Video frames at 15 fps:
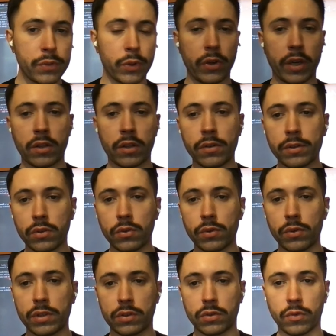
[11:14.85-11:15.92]
what you can also do
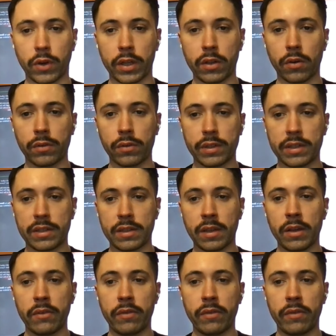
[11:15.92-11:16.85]
is to run all these